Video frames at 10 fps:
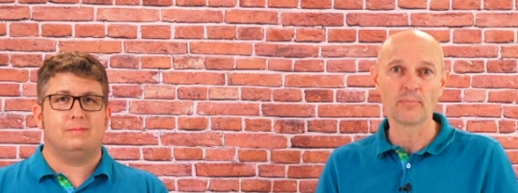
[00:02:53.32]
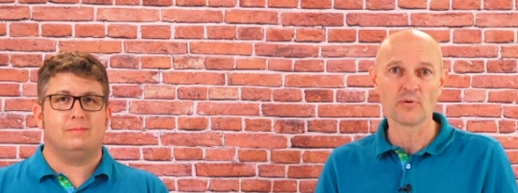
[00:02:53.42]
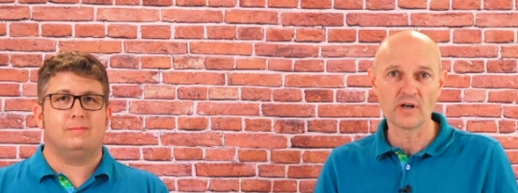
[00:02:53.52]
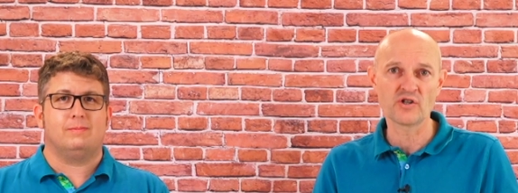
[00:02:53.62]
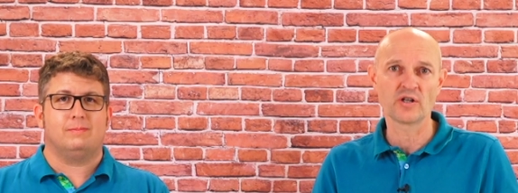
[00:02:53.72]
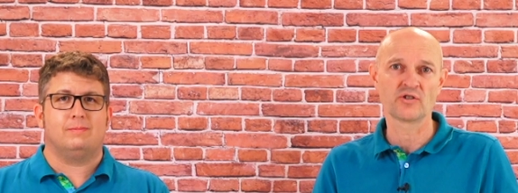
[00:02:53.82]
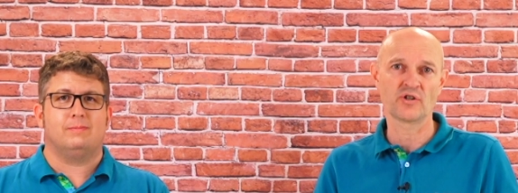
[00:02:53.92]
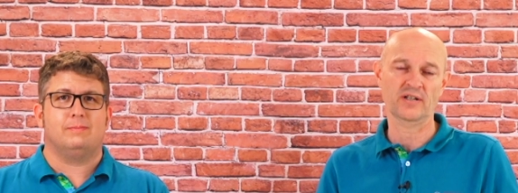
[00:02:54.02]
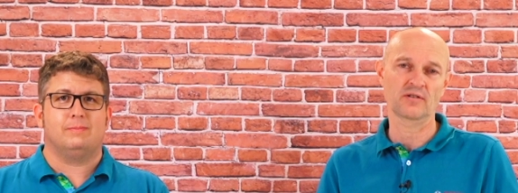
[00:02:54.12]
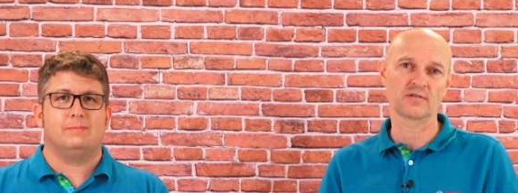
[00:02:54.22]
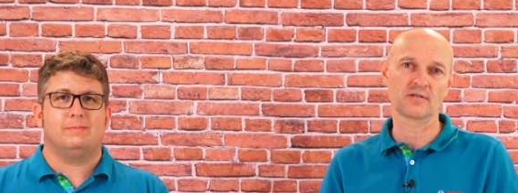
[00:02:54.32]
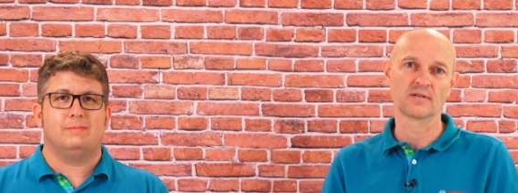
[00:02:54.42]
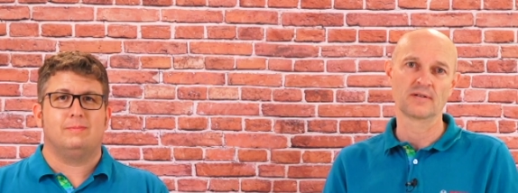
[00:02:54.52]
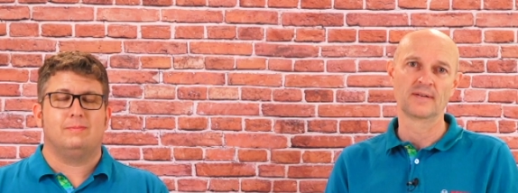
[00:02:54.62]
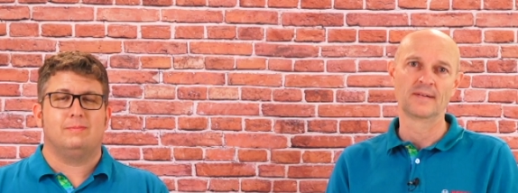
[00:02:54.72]
Speaker 1: pressure injectors.
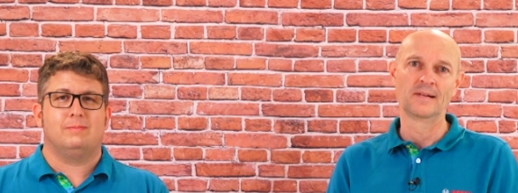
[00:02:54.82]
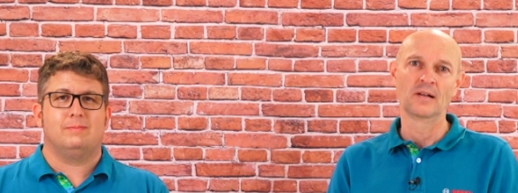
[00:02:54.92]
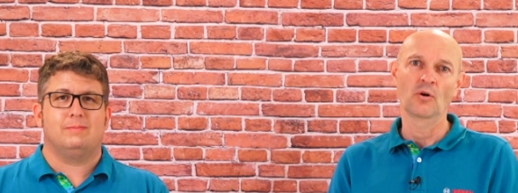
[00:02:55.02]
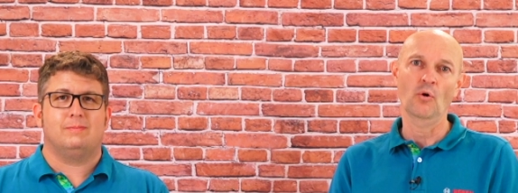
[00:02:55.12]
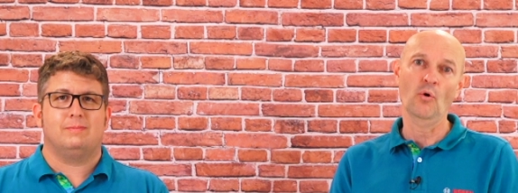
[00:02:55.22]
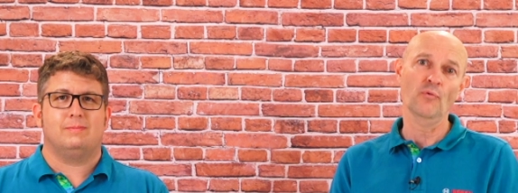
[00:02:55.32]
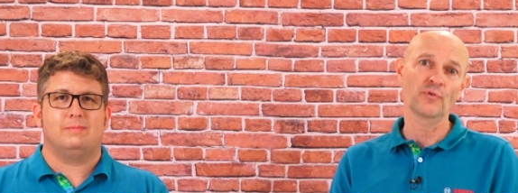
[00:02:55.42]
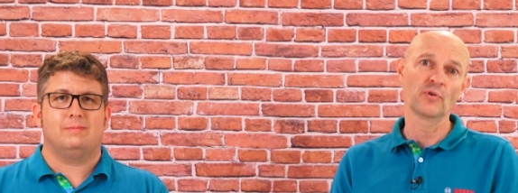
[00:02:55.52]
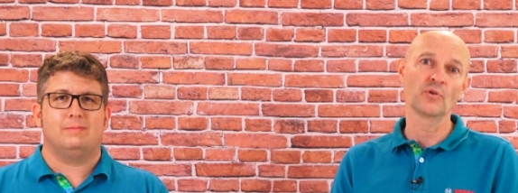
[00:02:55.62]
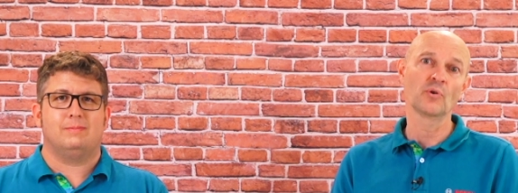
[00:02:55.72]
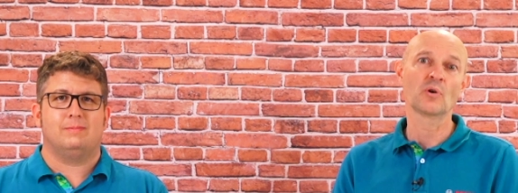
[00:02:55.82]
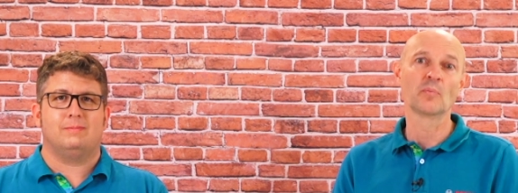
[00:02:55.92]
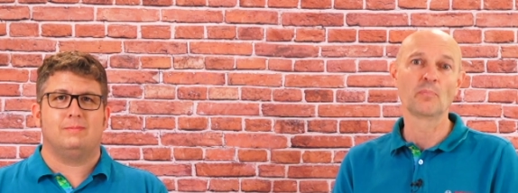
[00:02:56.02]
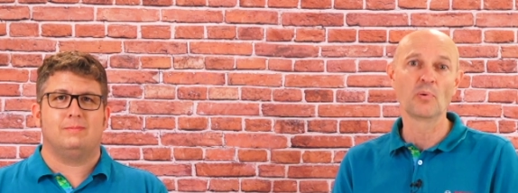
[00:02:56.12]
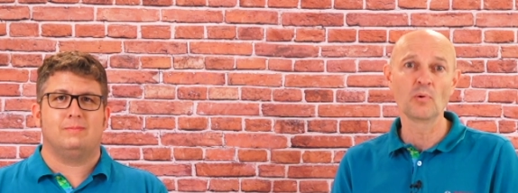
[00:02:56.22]
Often you
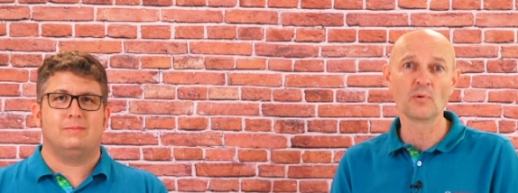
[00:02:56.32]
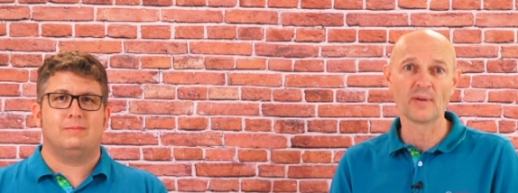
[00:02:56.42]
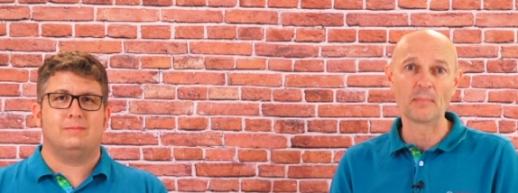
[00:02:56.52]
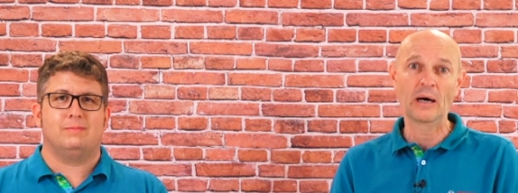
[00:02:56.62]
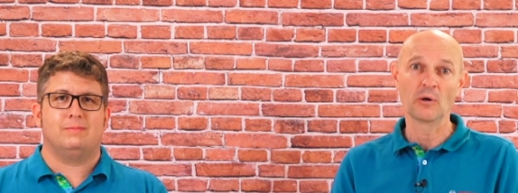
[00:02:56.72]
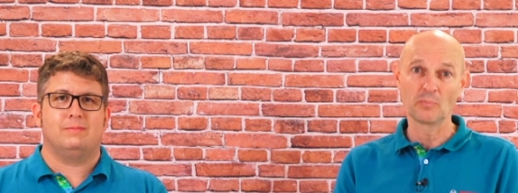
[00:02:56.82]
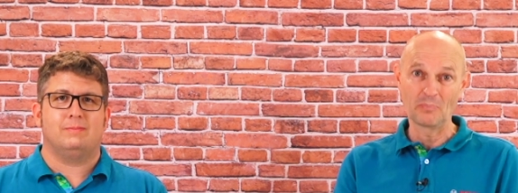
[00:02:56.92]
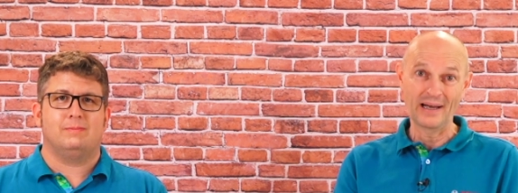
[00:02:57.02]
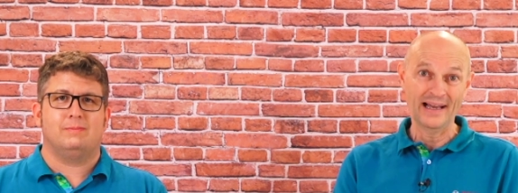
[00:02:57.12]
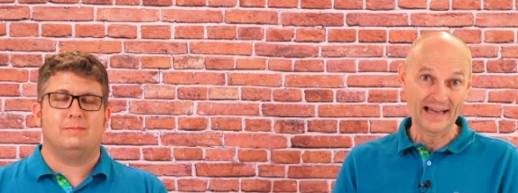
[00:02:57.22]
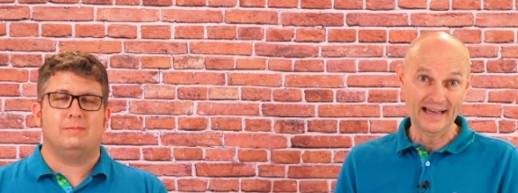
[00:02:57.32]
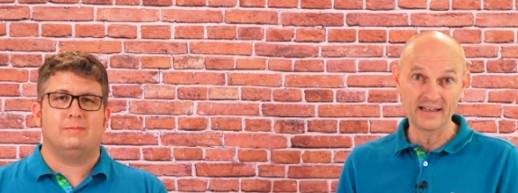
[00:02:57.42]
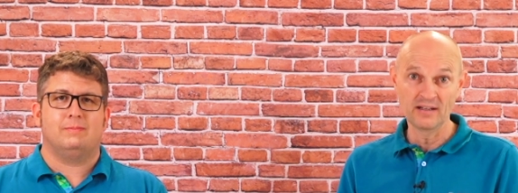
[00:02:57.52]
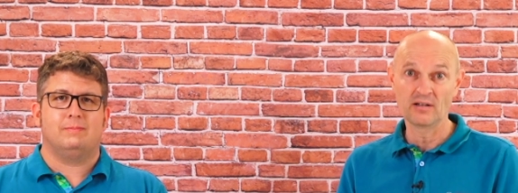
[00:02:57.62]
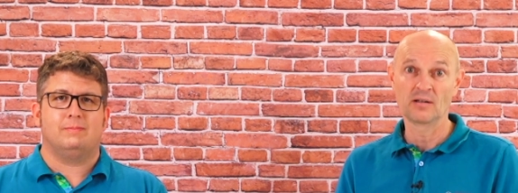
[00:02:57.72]
can pull them out by
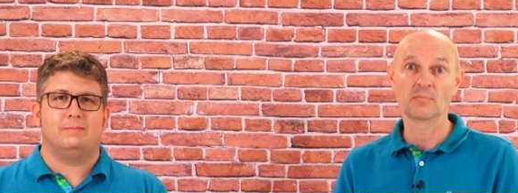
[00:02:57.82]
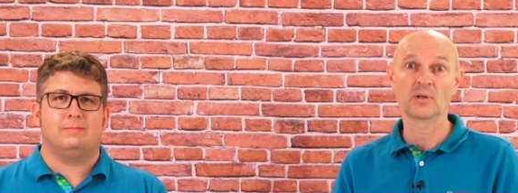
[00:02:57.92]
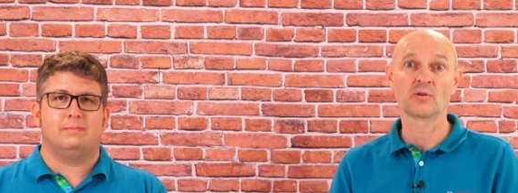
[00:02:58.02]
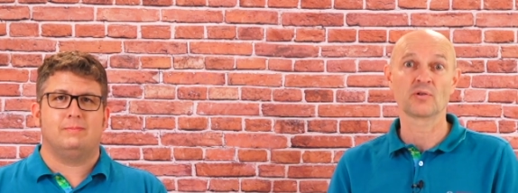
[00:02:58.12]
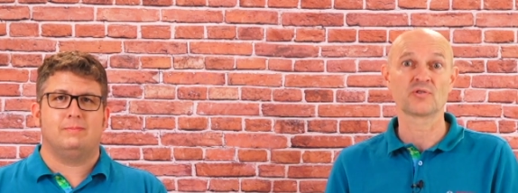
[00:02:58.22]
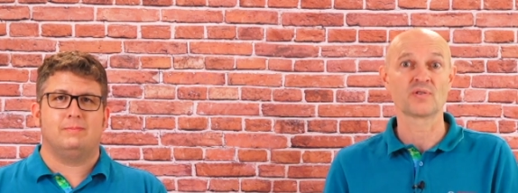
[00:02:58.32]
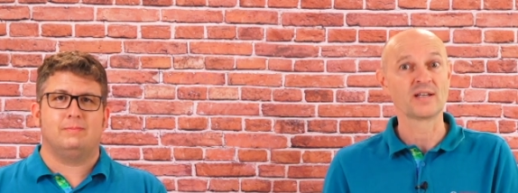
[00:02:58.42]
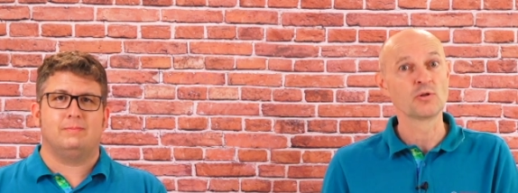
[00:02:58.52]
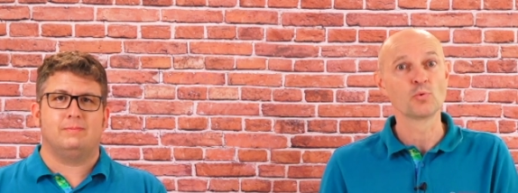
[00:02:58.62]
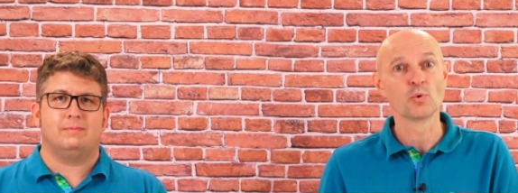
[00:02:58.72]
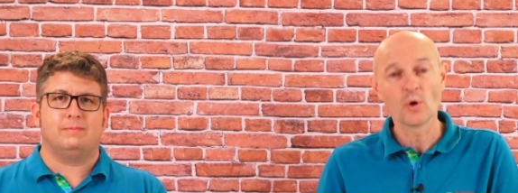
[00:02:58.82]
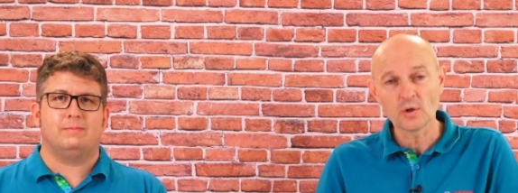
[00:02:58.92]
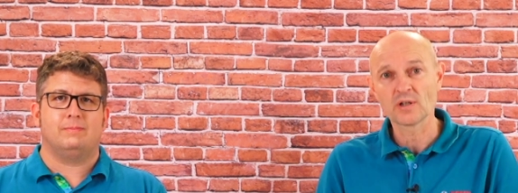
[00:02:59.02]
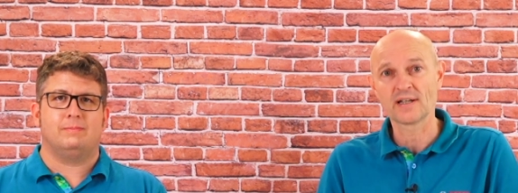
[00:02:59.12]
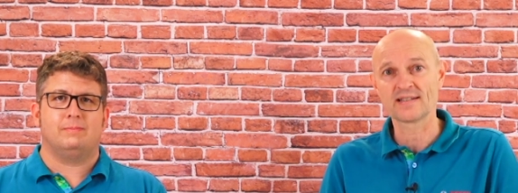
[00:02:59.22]
hand because they do not
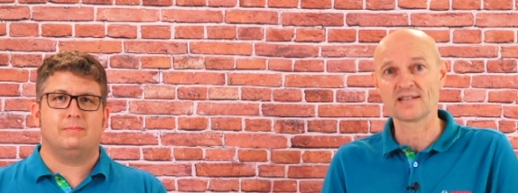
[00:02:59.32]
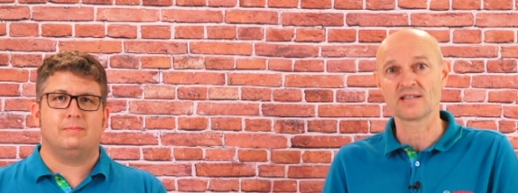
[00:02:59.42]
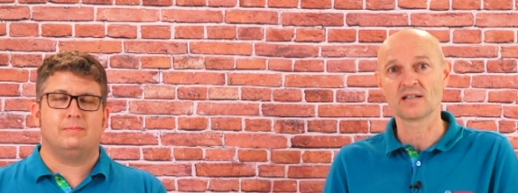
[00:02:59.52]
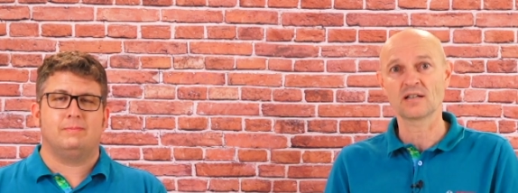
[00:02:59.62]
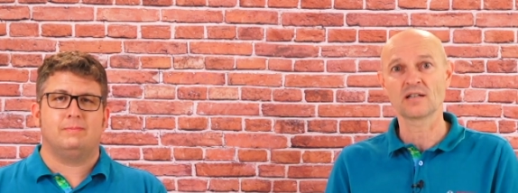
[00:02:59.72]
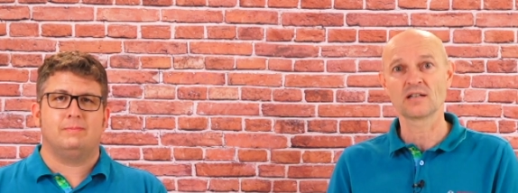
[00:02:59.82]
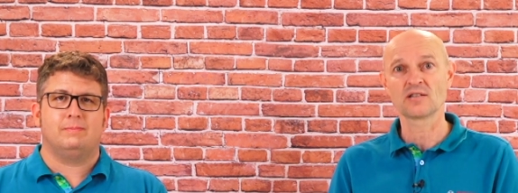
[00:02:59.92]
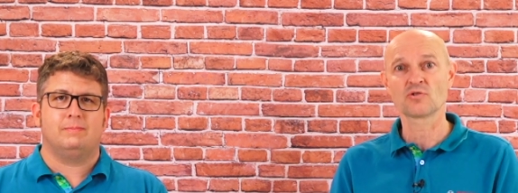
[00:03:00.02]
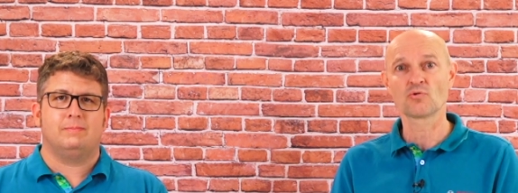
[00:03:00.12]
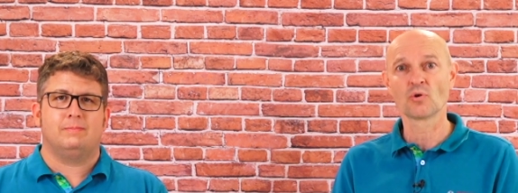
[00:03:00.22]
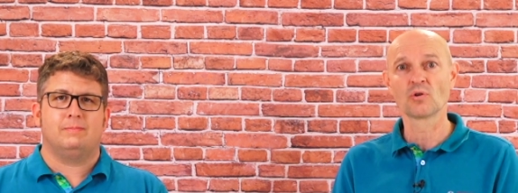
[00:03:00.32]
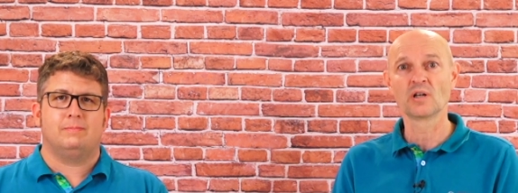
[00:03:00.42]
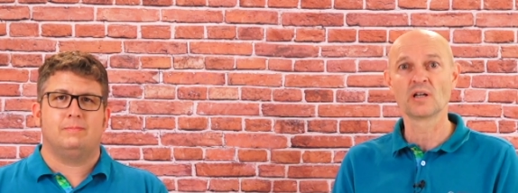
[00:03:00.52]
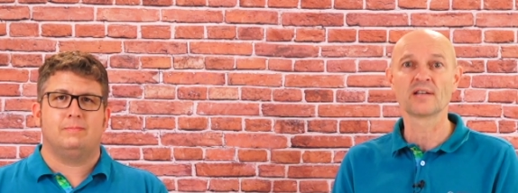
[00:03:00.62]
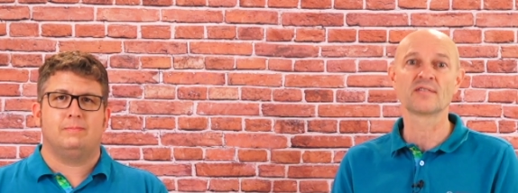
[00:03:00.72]
get stuck as
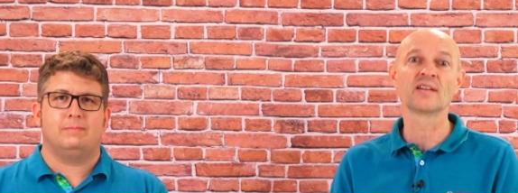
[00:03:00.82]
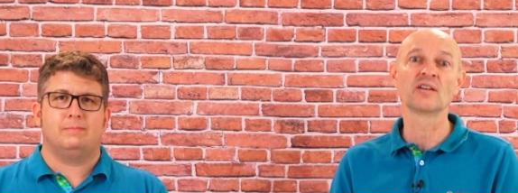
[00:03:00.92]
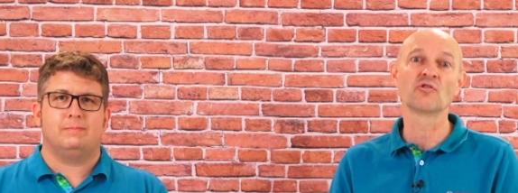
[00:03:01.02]
strongly as the